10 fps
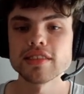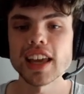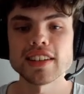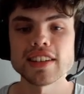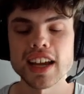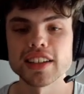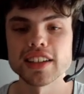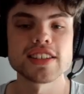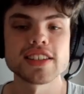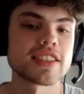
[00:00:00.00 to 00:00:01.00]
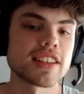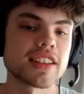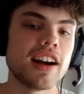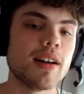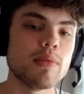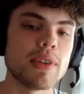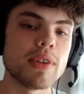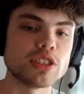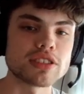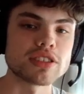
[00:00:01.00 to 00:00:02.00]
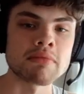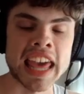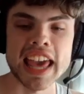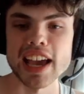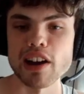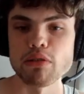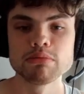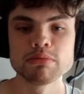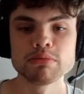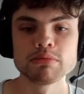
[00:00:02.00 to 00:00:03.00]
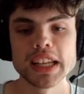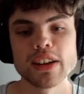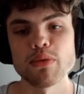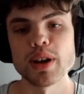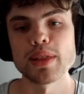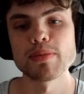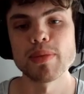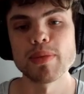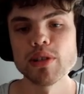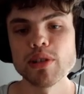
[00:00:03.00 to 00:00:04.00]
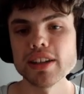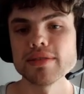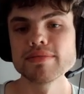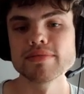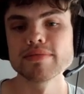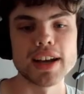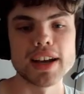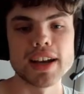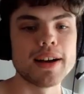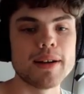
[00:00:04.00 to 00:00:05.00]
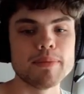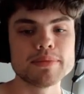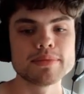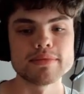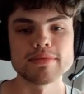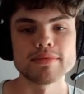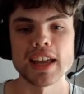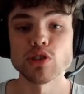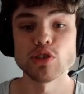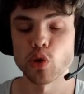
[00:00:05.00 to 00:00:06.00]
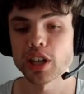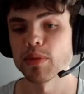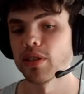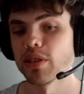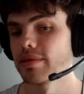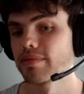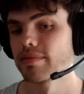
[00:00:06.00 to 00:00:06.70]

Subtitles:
get deck lists, and just hang out with my community, and your community.